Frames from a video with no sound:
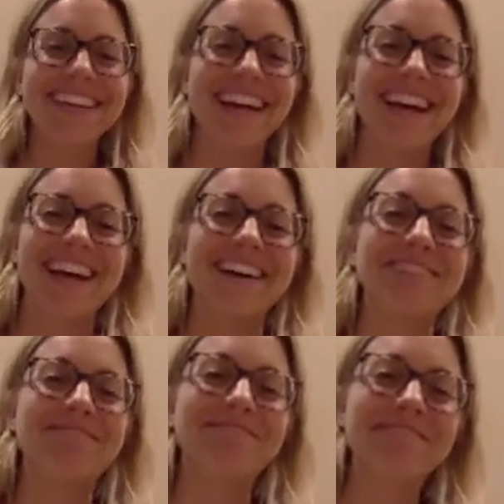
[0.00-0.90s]

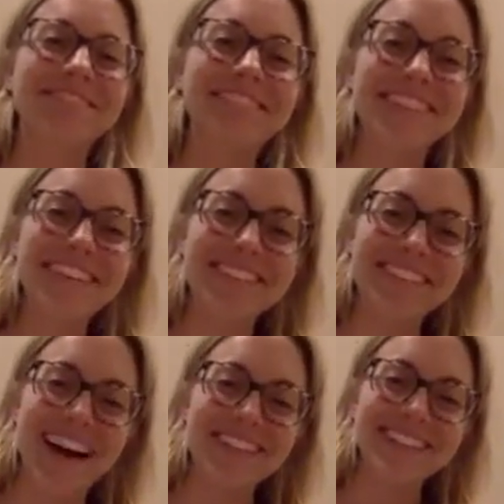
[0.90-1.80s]

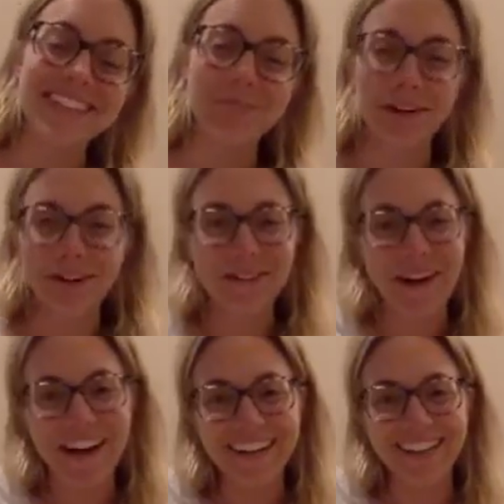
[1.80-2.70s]
I was at Spirit
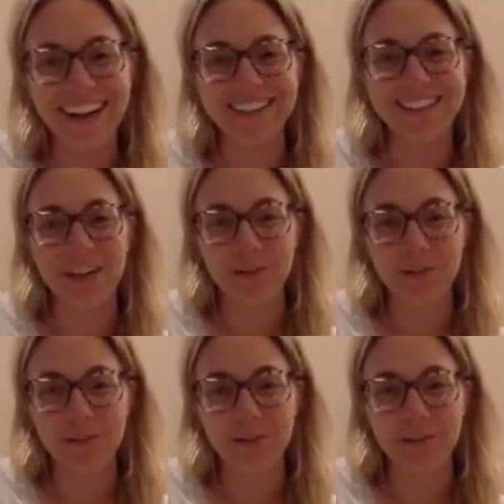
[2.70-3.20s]
Rock last night,